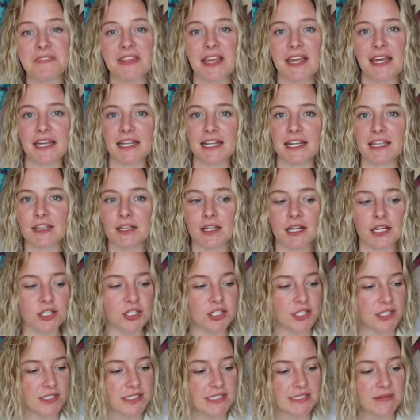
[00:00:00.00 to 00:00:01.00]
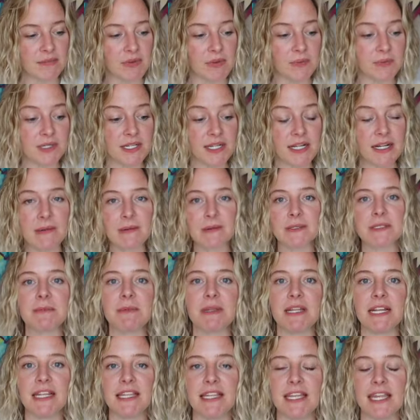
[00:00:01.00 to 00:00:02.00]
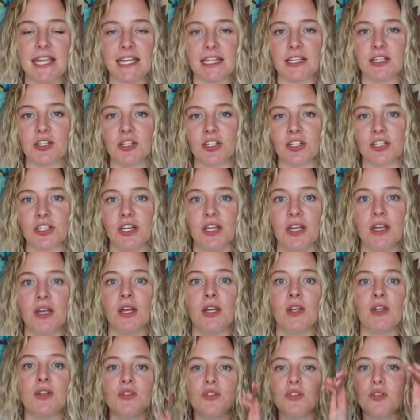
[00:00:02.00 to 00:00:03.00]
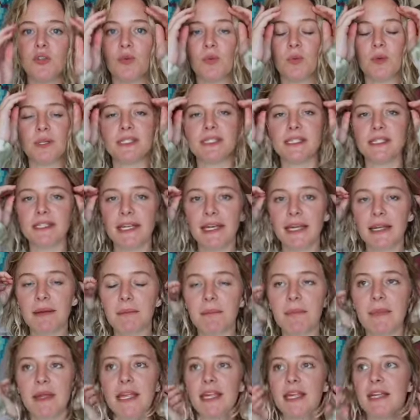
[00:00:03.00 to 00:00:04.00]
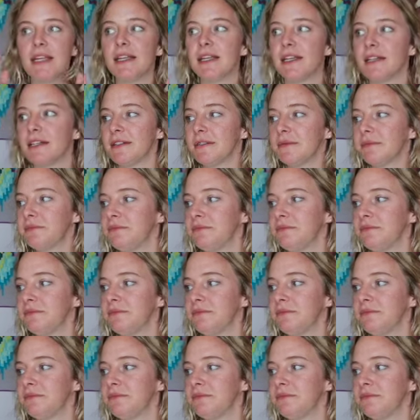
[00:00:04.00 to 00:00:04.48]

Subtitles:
And I thought I'd share some of them today because I'm getting the itch to once again make